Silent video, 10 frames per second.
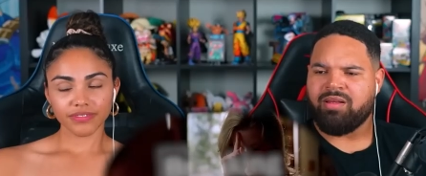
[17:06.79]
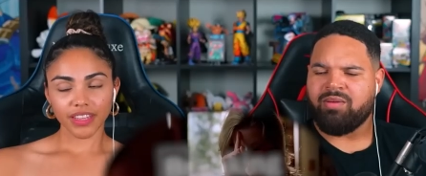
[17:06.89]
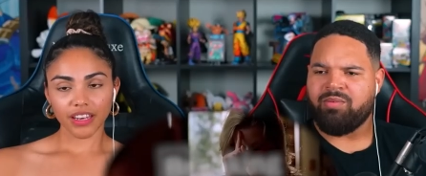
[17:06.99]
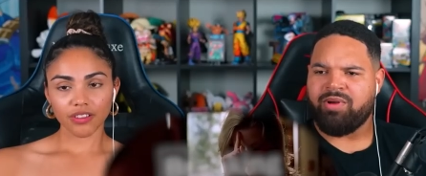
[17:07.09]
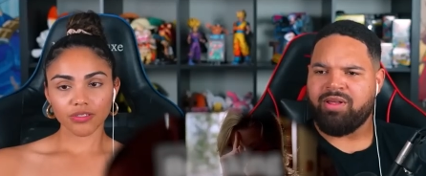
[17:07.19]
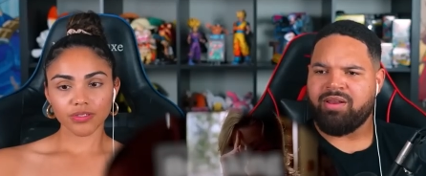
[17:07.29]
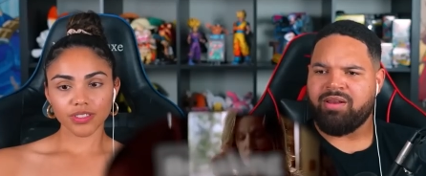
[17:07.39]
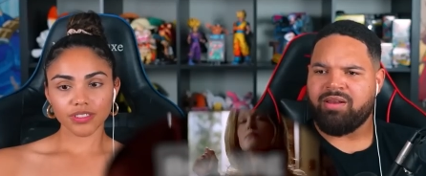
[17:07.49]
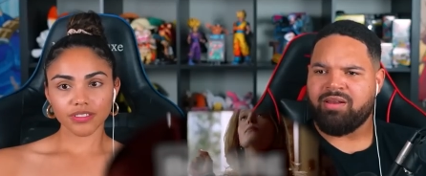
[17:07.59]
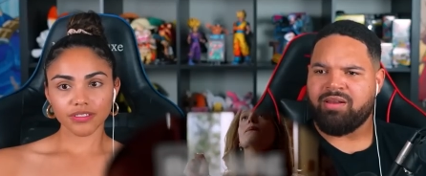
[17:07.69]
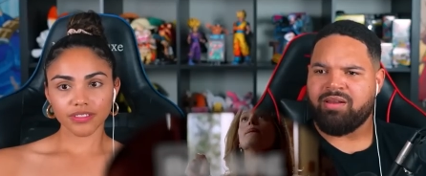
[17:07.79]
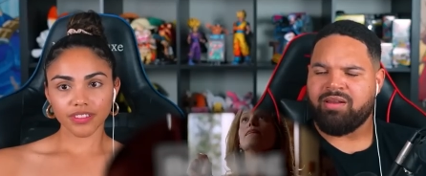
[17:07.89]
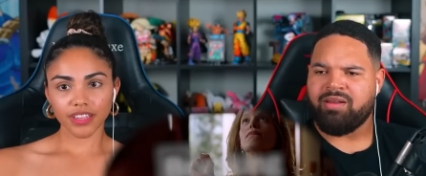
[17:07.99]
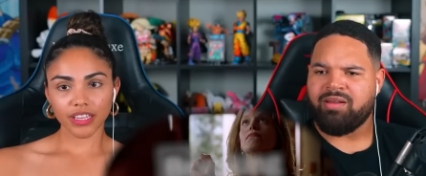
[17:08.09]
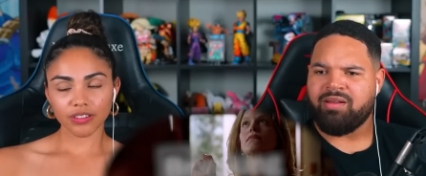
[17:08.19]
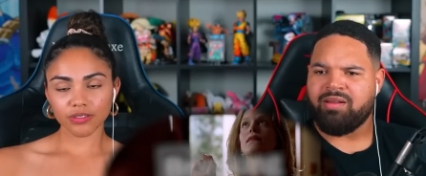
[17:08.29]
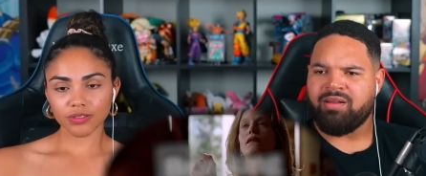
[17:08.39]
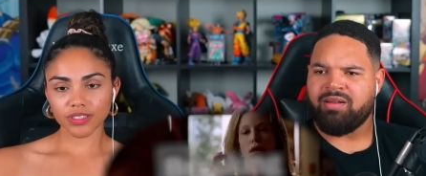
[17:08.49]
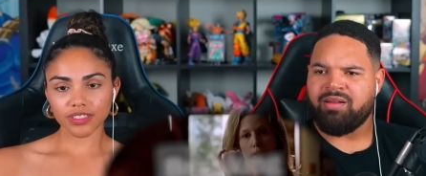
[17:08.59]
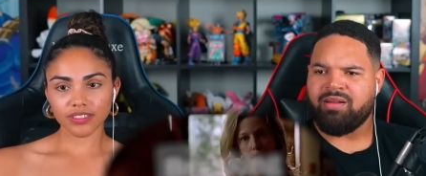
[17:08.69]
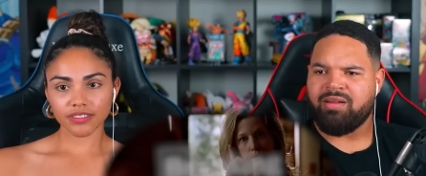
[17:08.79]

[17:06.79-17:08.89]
Speaker 1: He knows. He knows.